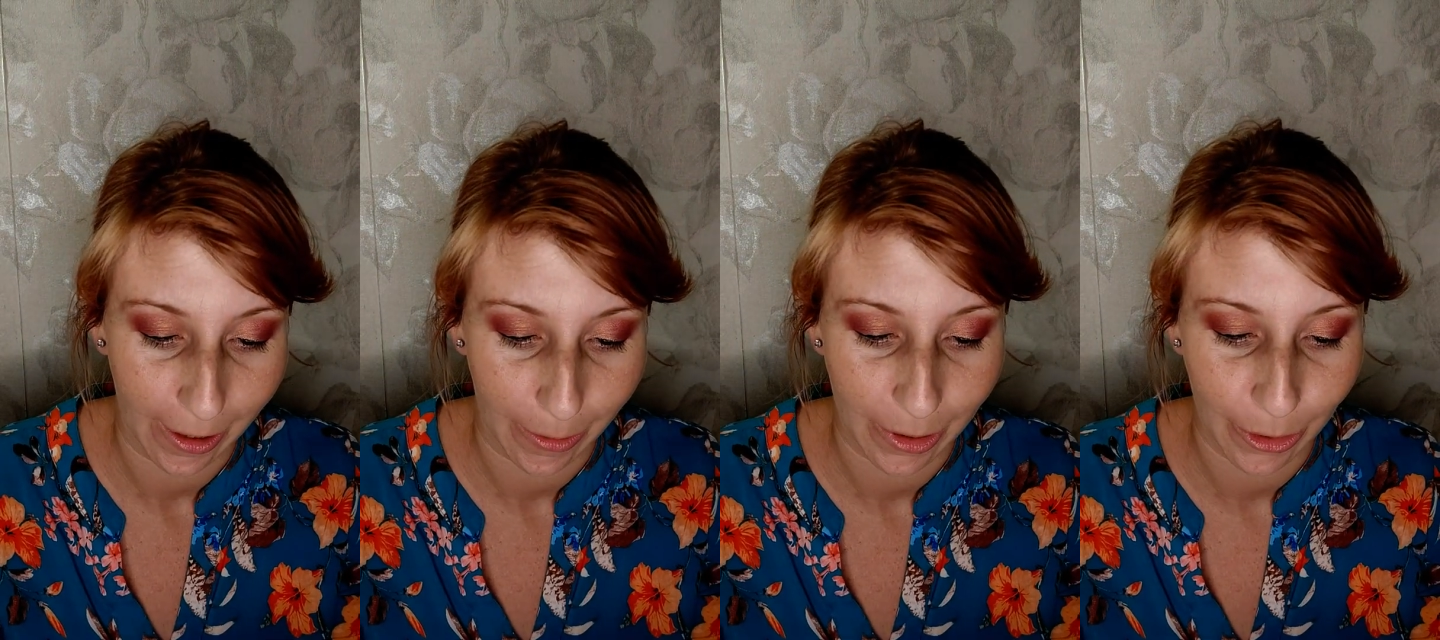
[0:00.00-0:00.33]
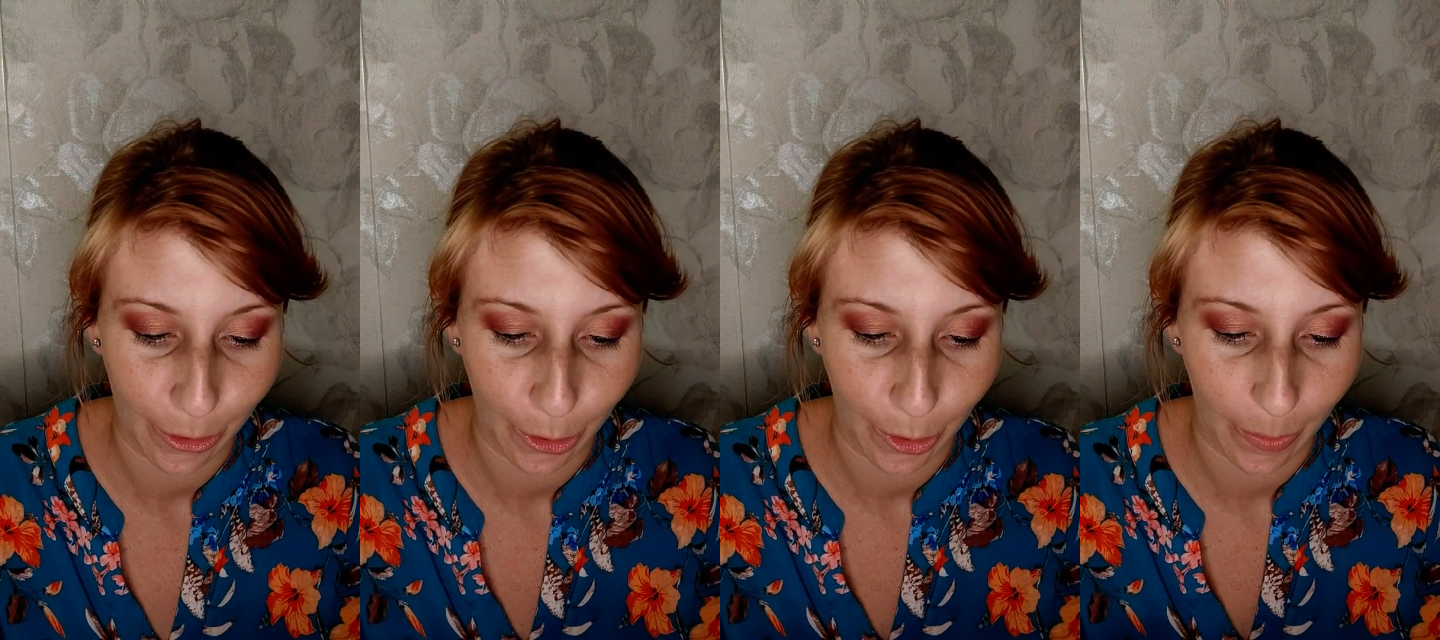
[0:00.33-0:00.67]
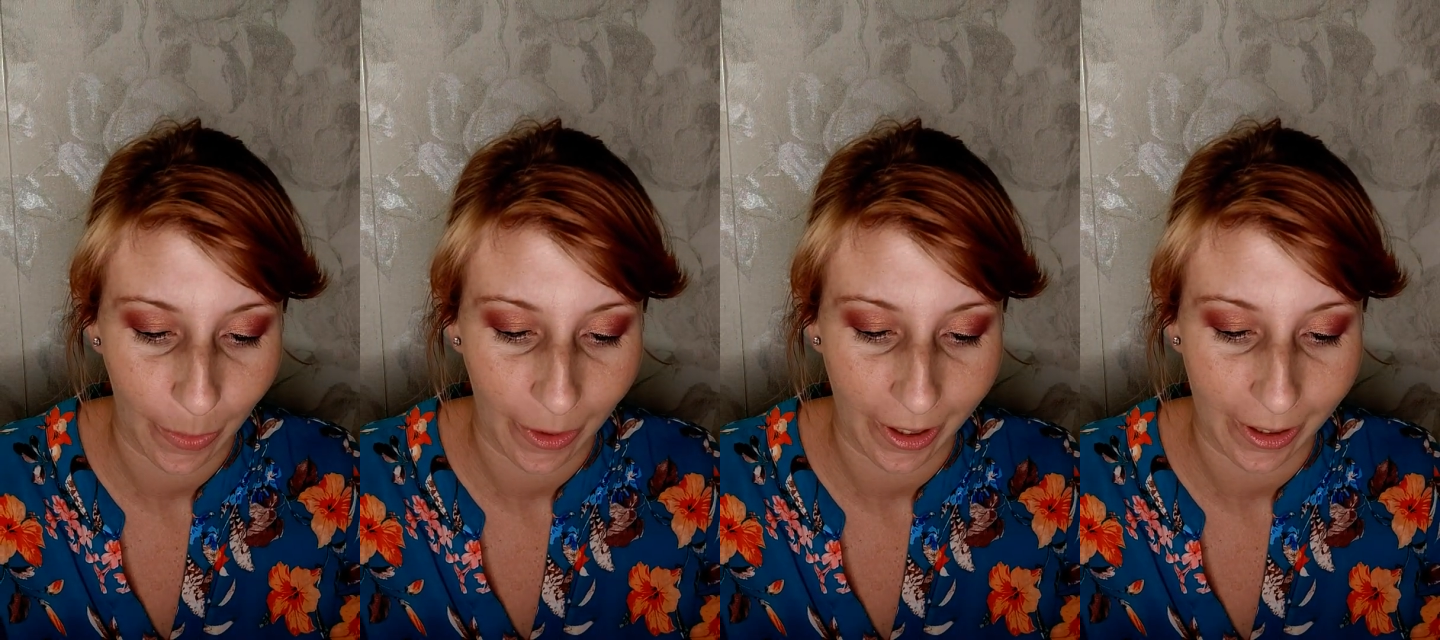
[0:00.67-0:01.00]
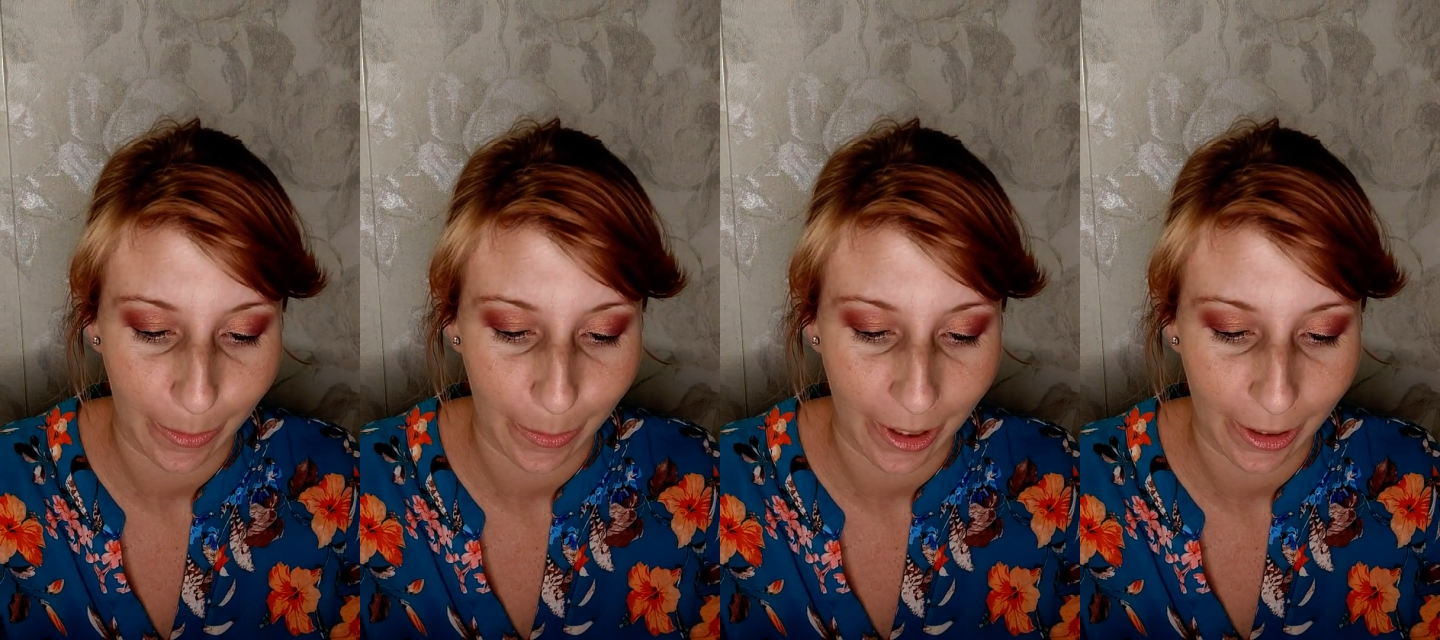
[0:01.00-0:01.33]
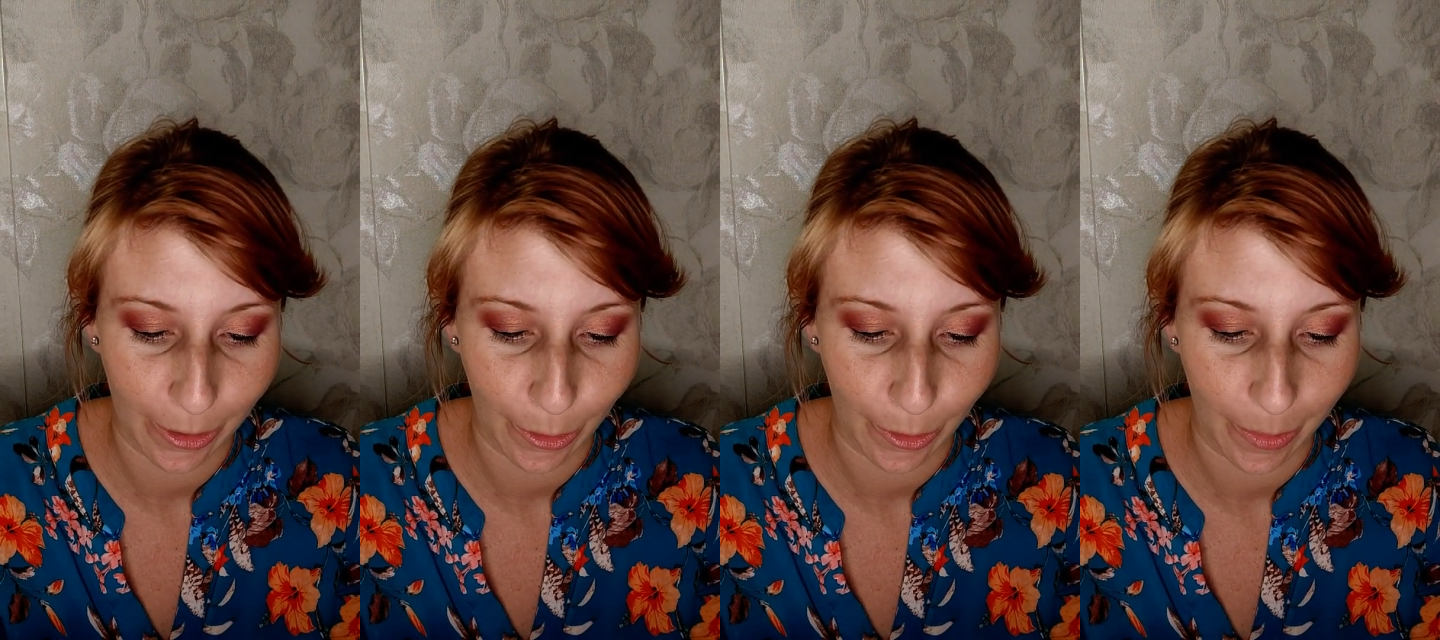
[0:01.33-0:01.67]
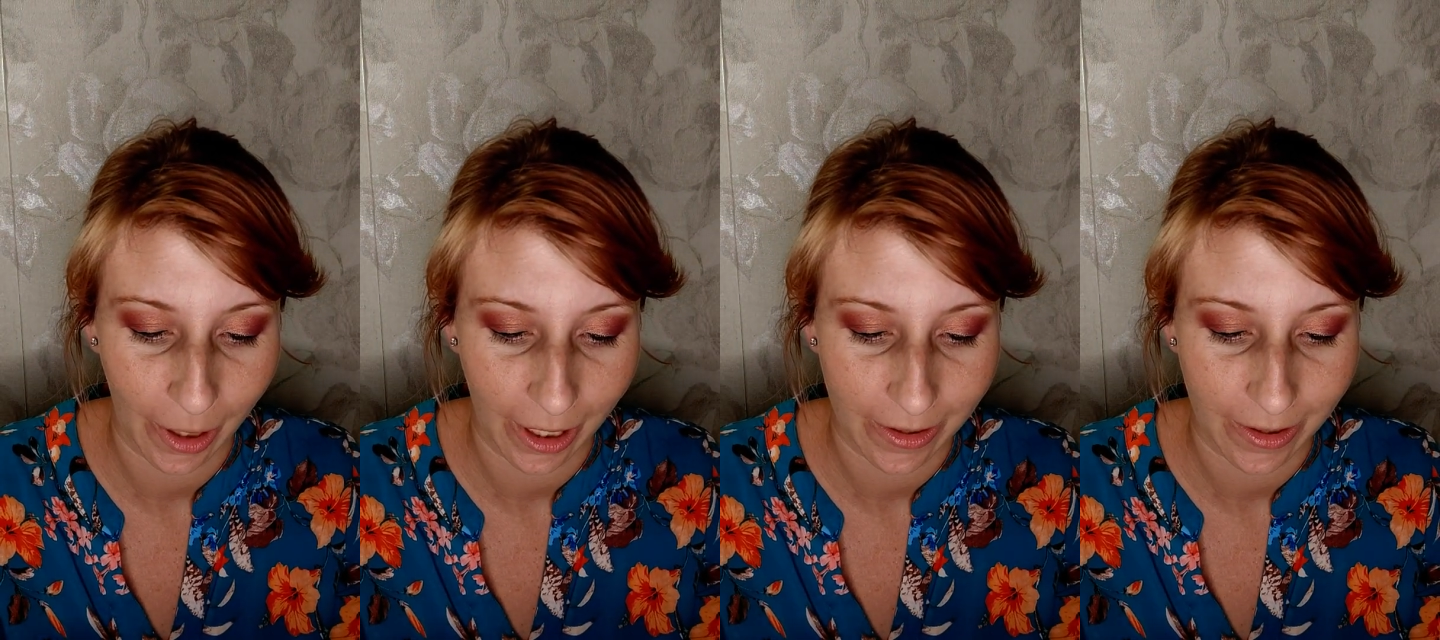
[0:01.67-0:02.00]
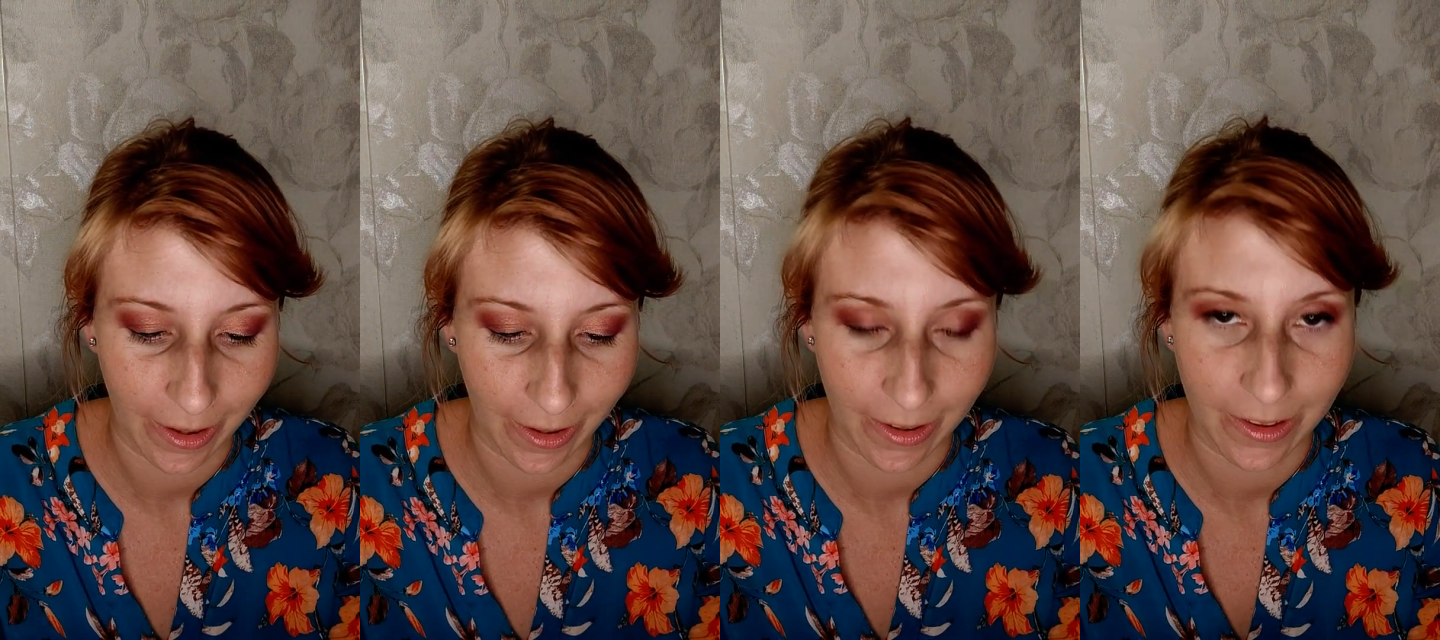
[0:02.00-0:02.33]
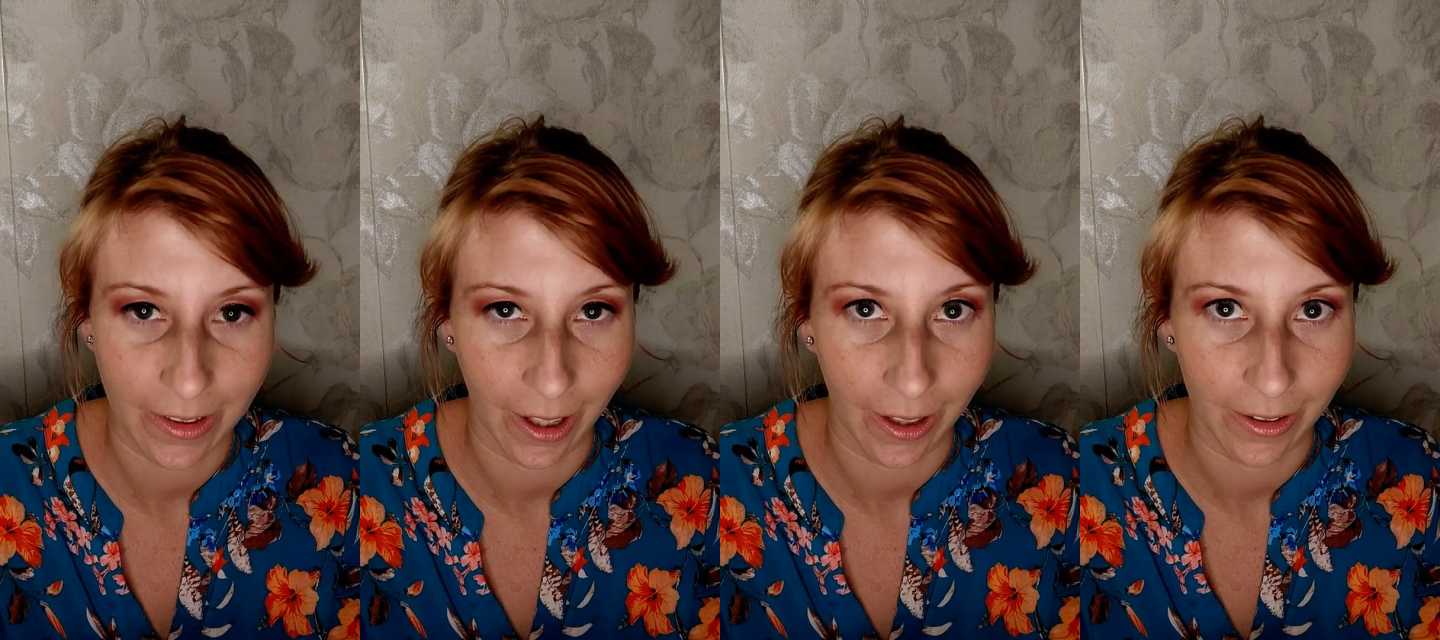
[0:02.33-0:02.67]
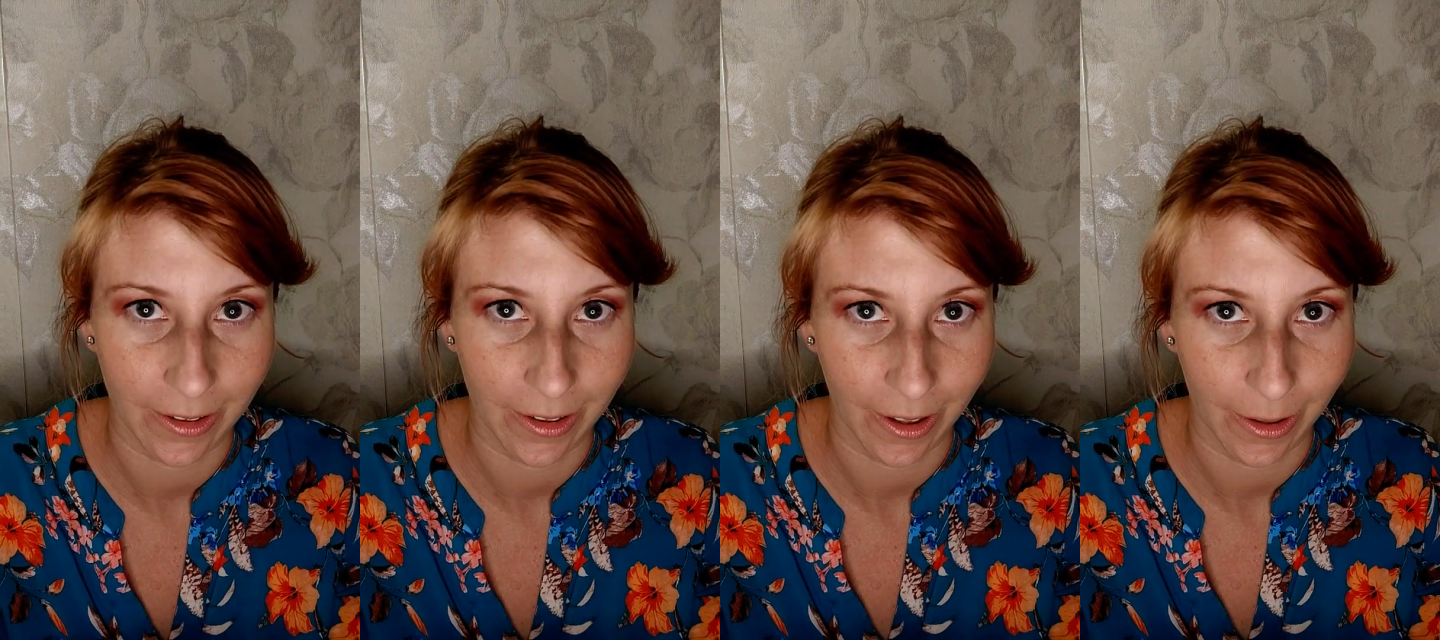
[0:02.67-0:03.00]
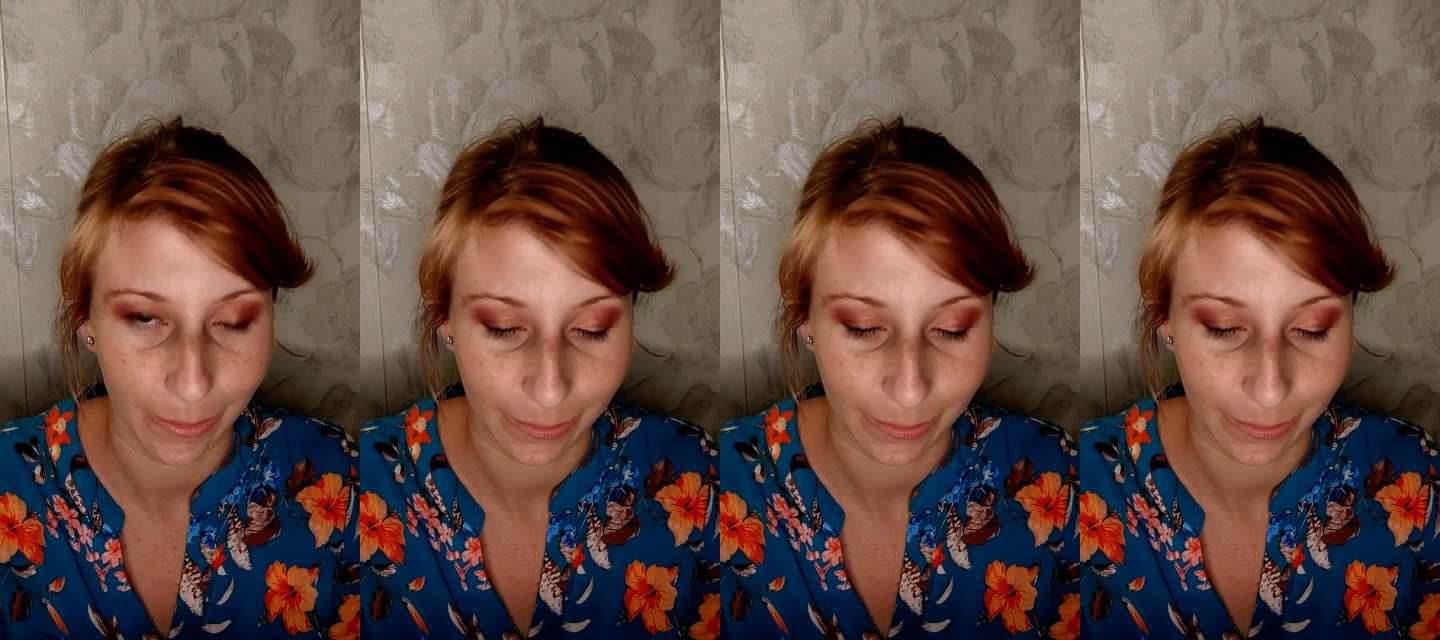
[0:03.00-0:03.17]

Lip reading: in the hope that it might go better the second time.